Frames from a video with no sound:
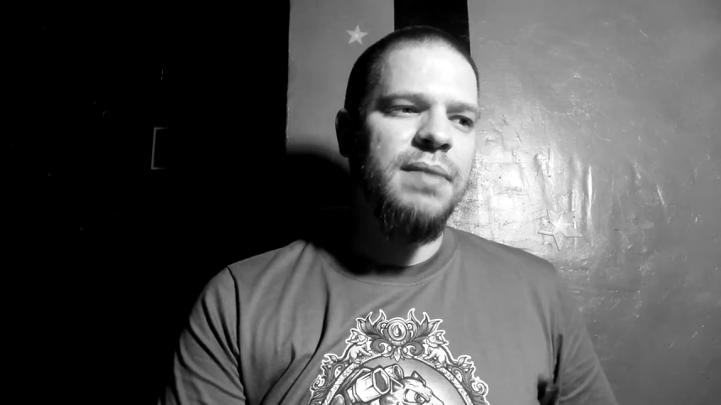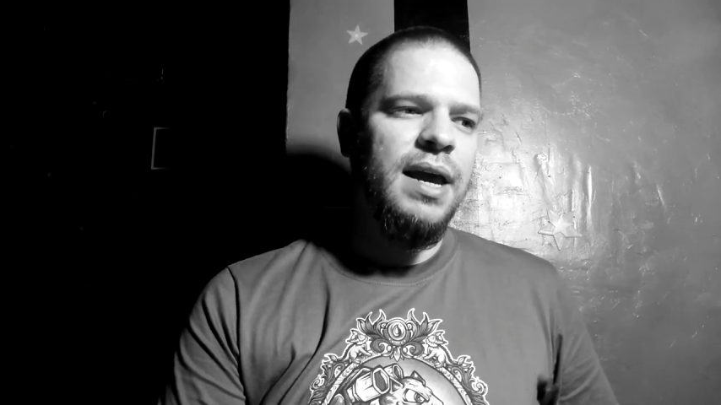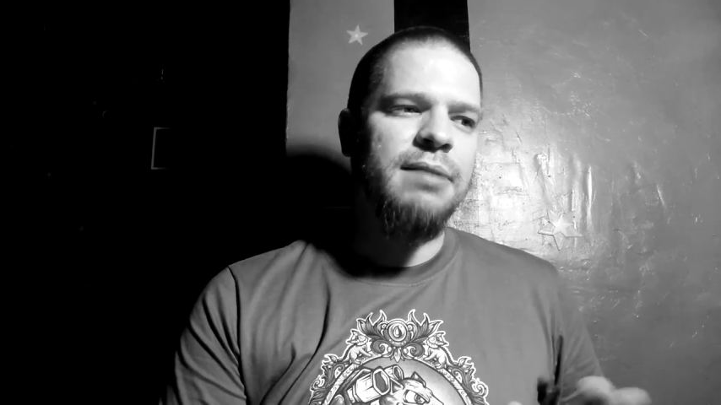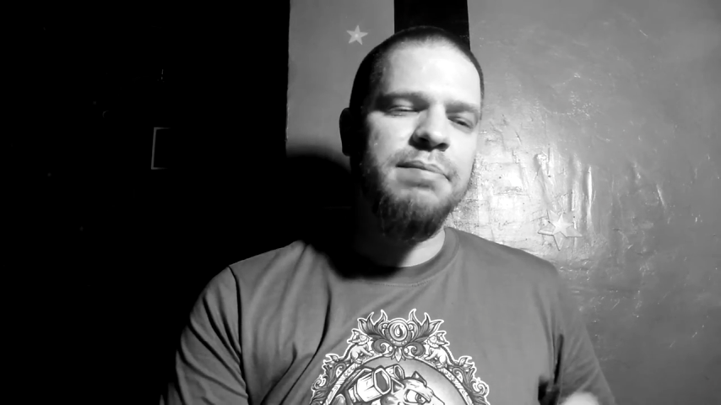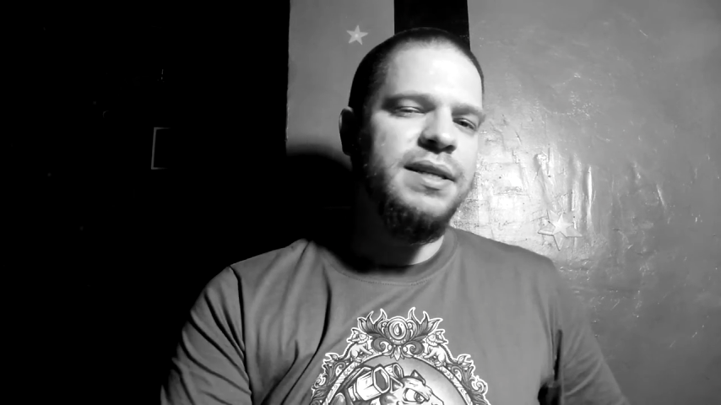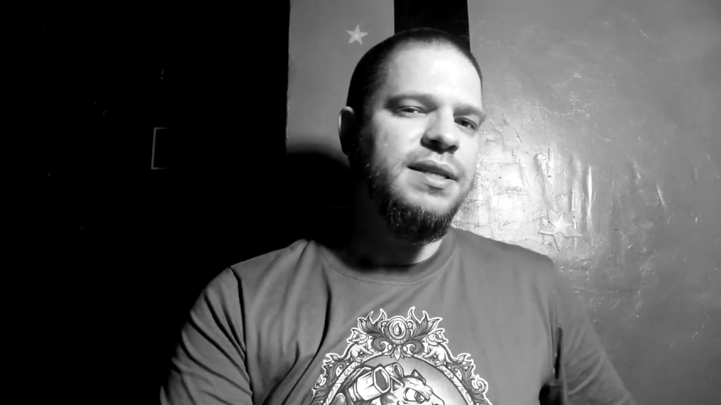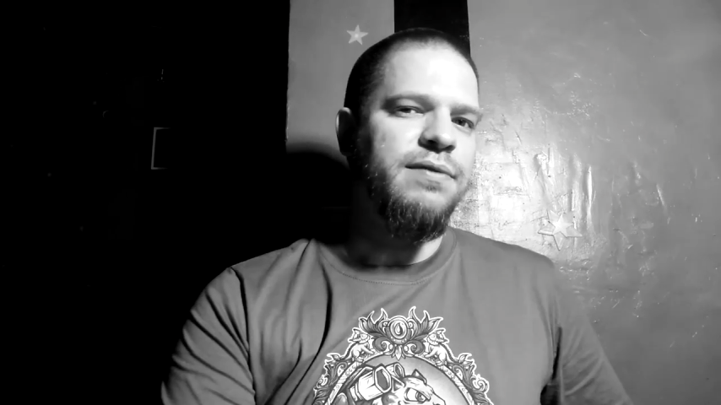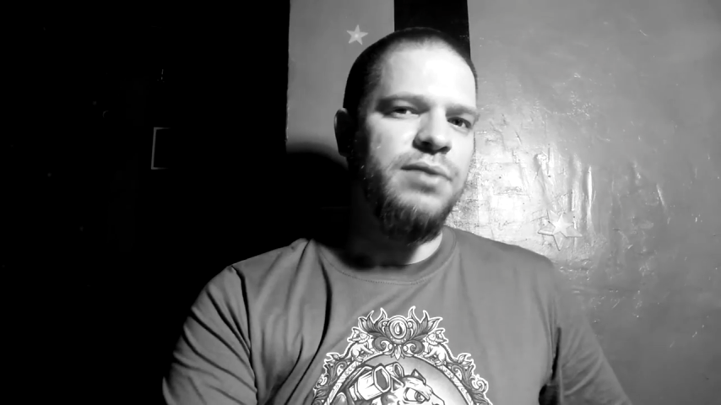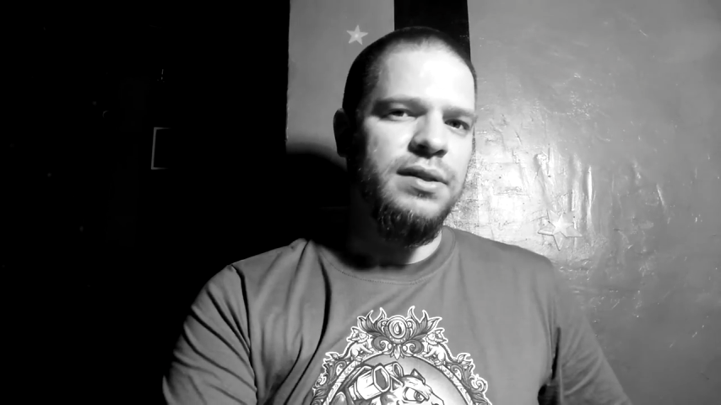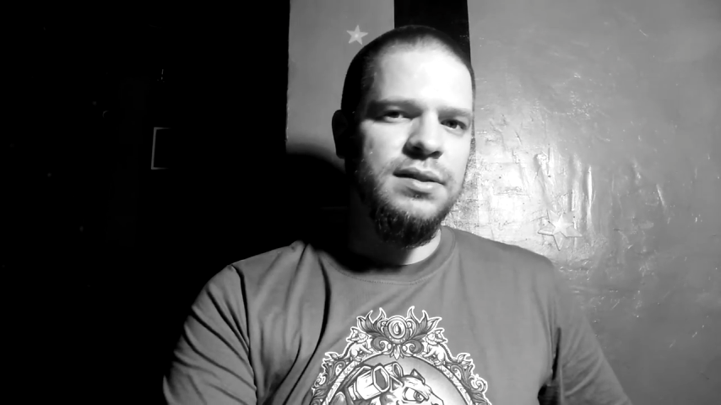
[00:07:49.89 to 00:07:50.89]
a bit
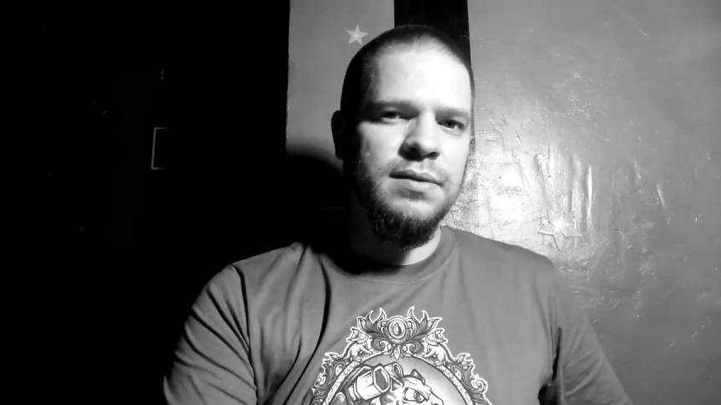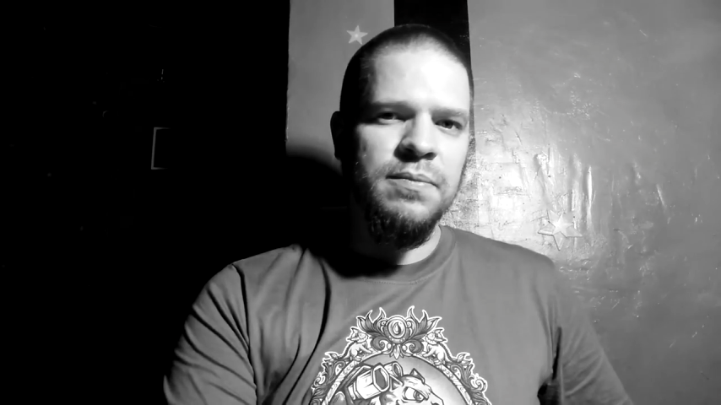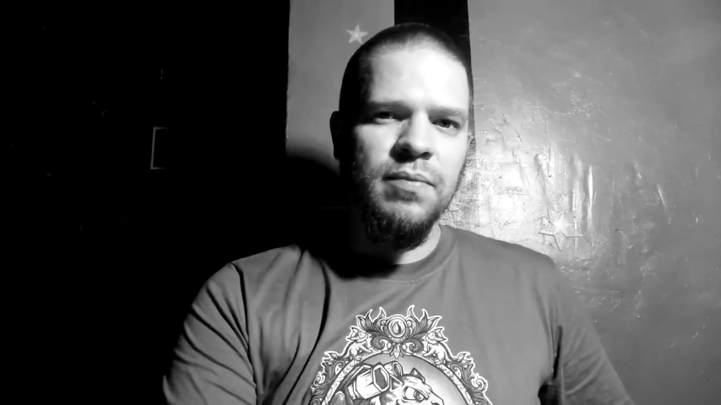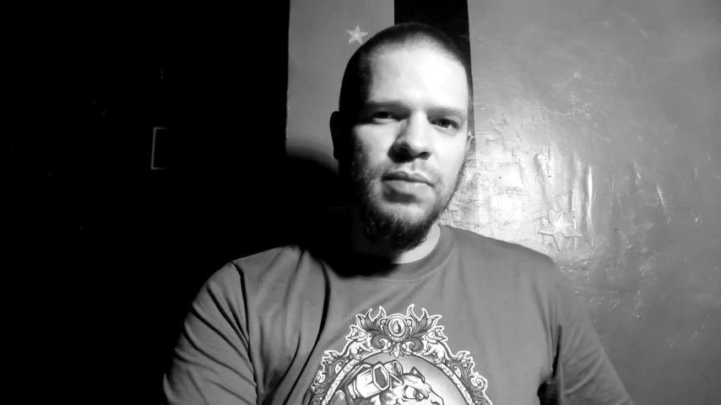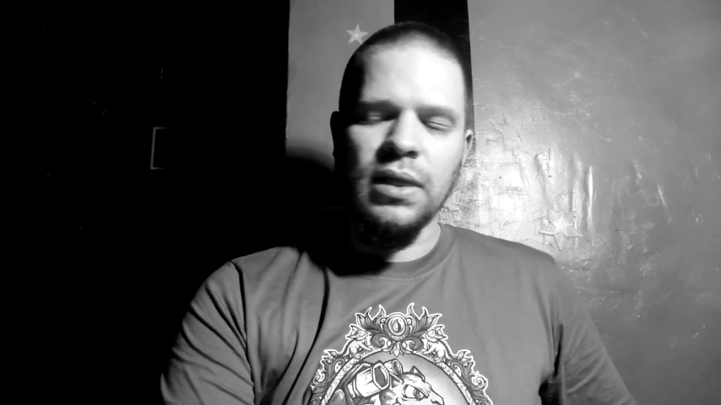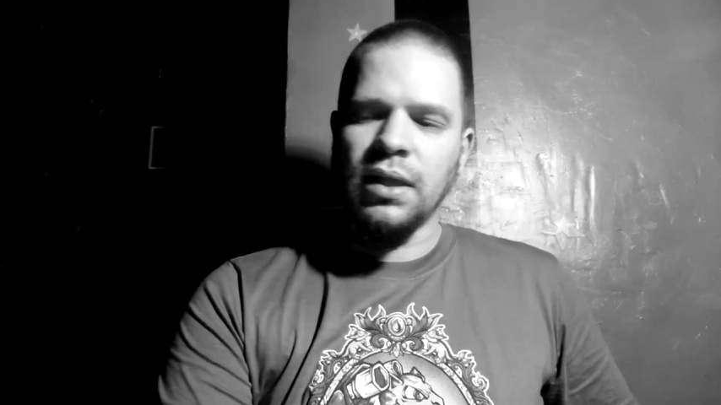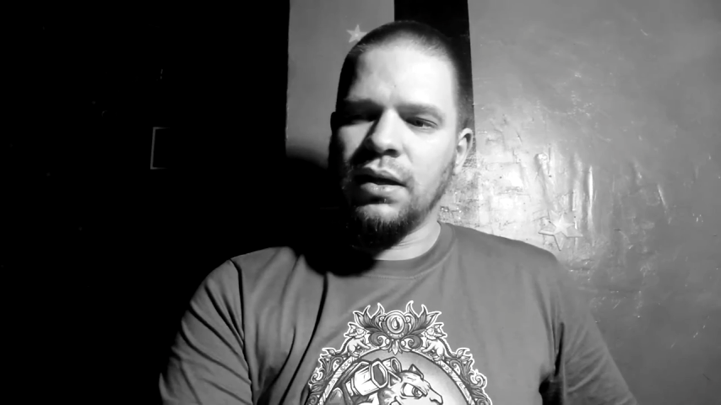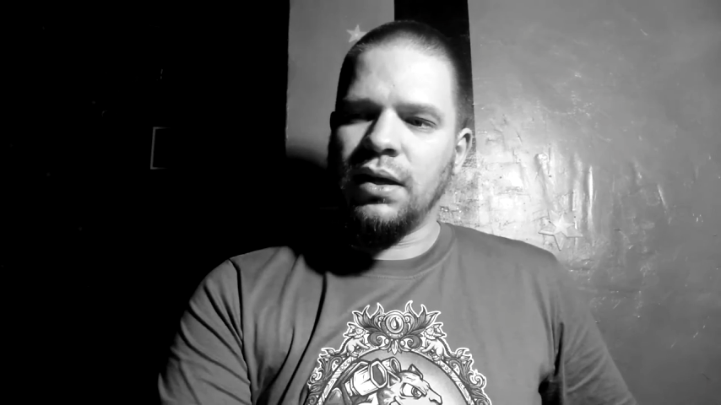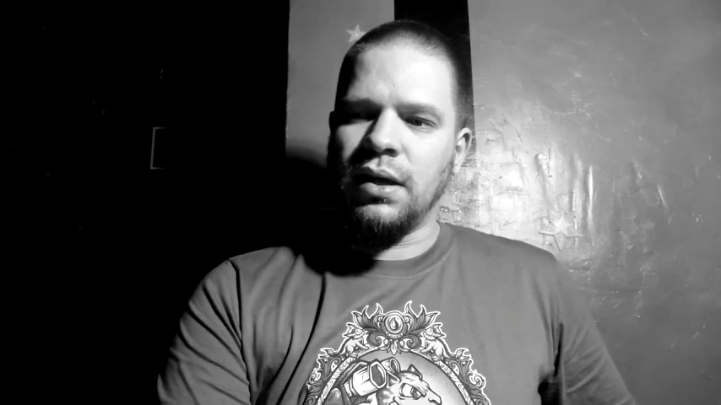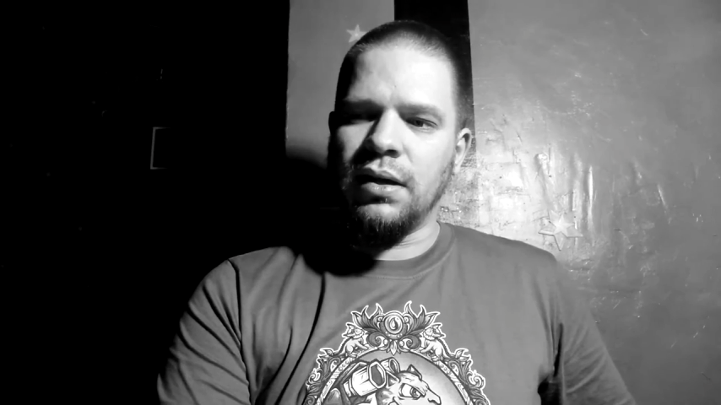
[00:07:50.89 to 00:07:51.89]
different.
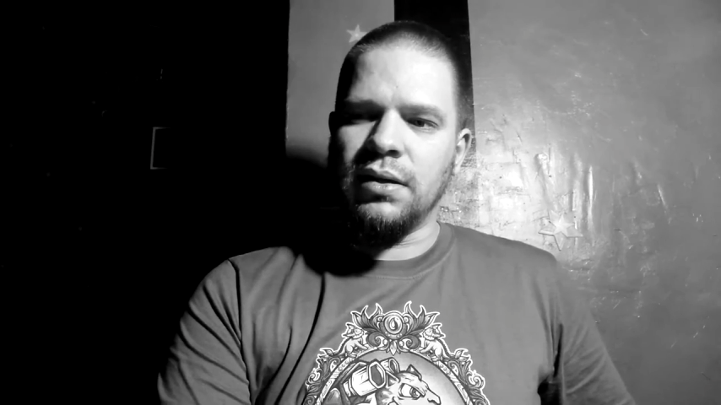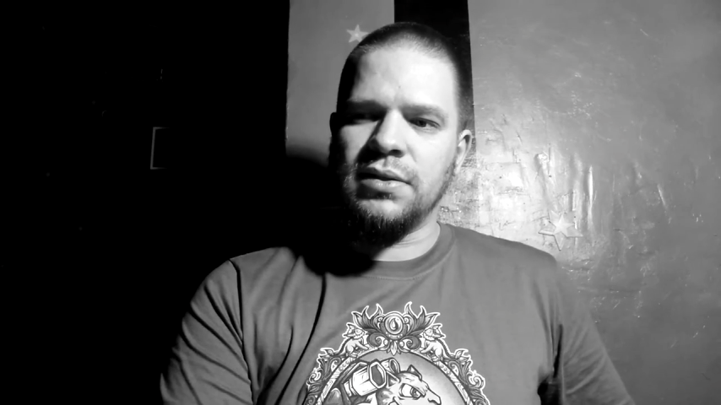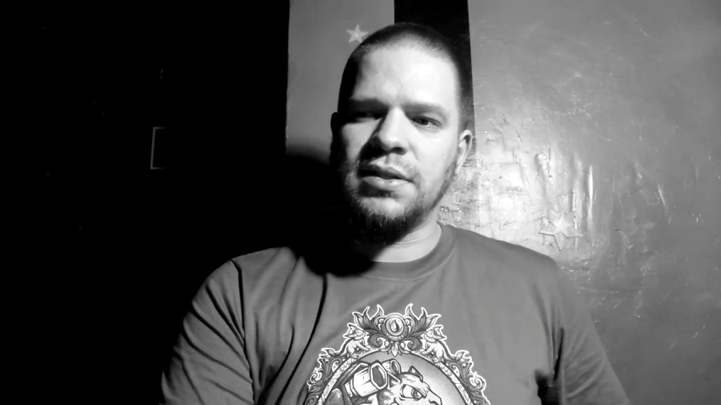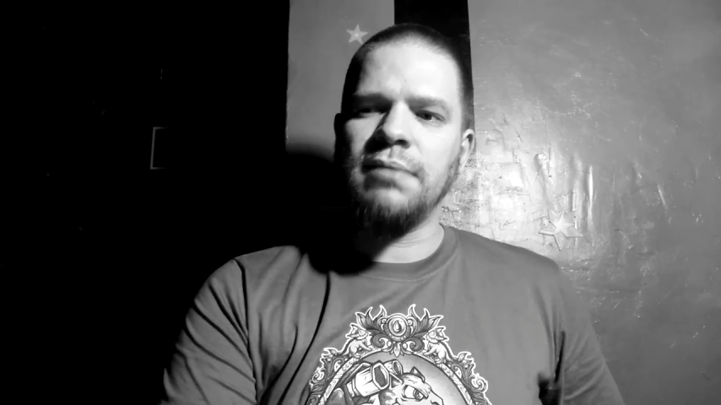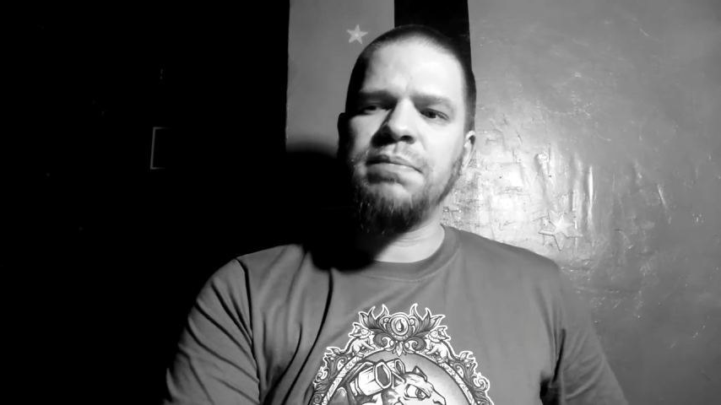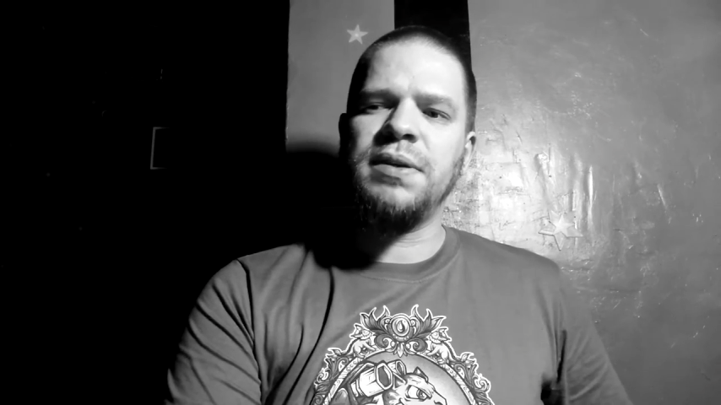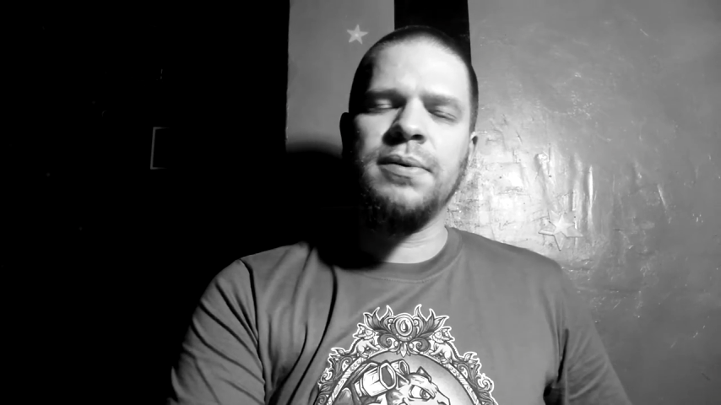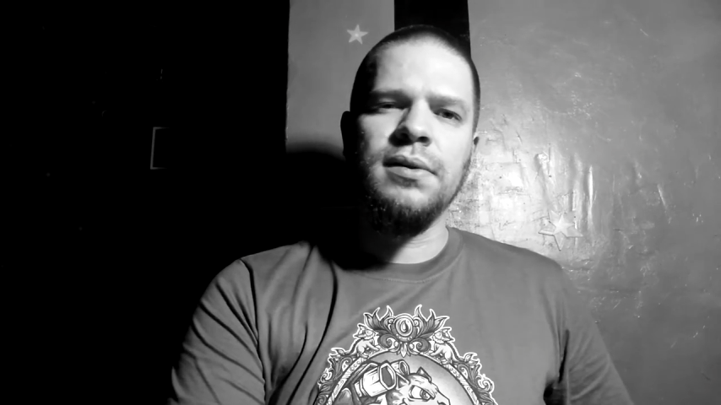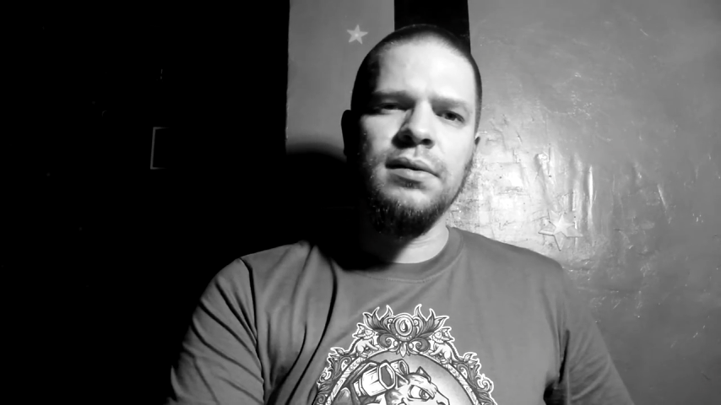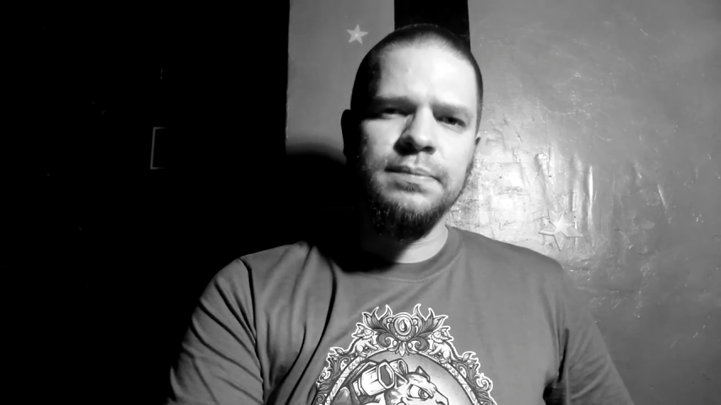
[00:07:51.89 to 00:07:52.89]
Uh, some people